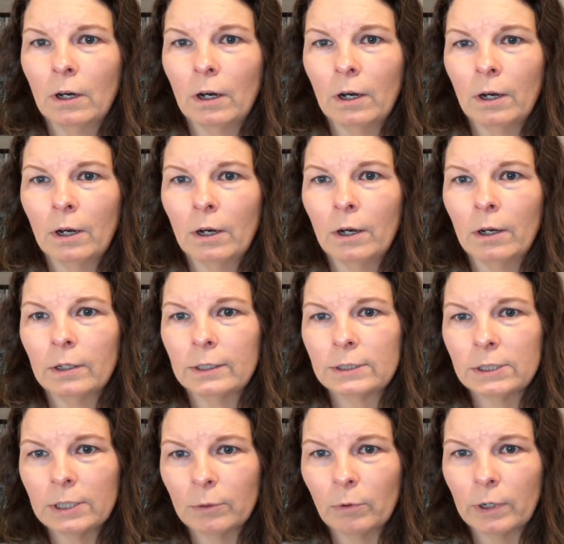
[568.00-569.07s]
Uh,
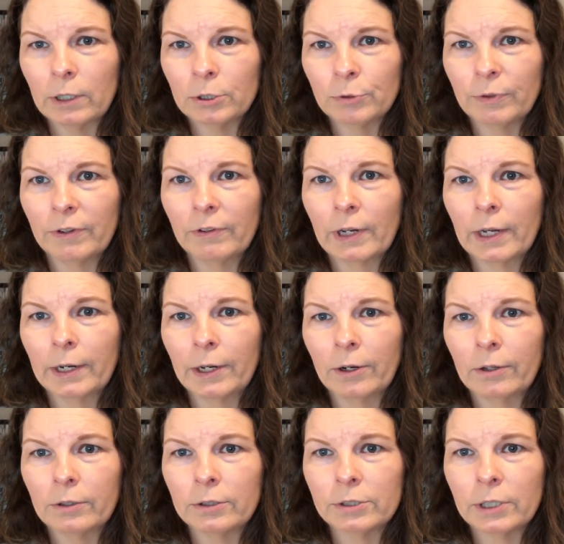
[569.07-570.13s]
let's see what else we got
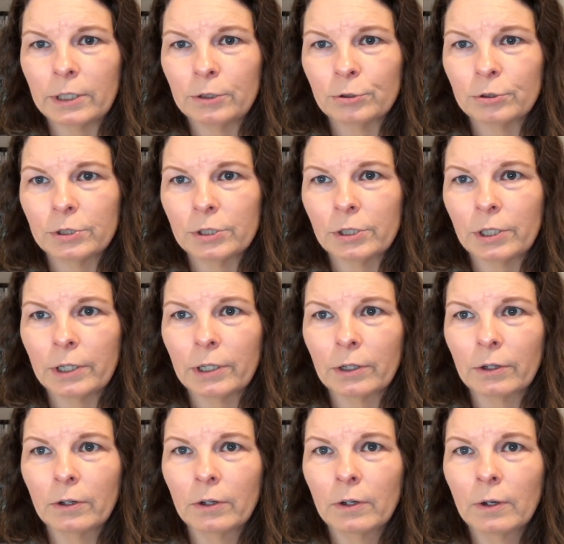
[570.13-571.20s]
here that's interesting.